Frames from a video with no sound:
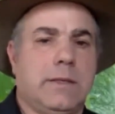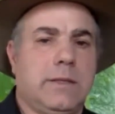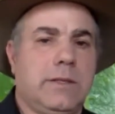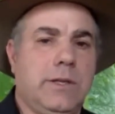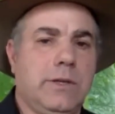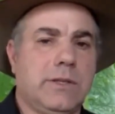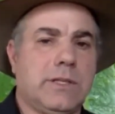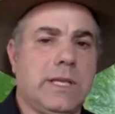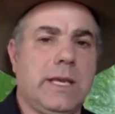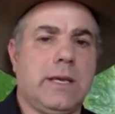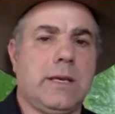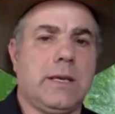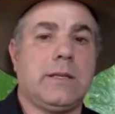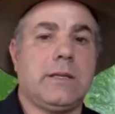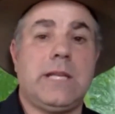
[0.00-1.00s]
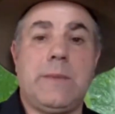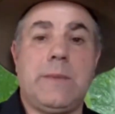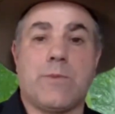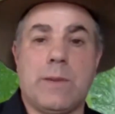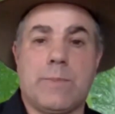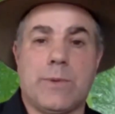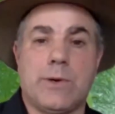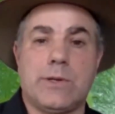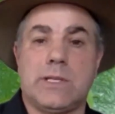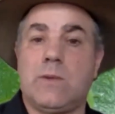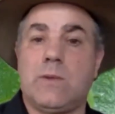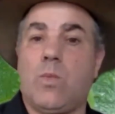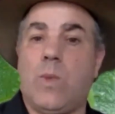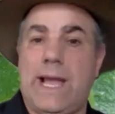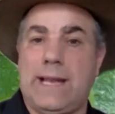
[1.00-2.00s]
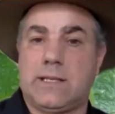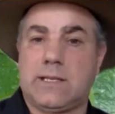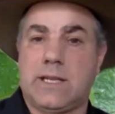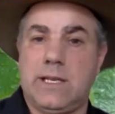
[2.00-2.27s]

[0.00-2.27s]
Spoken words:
using deep rippers in wet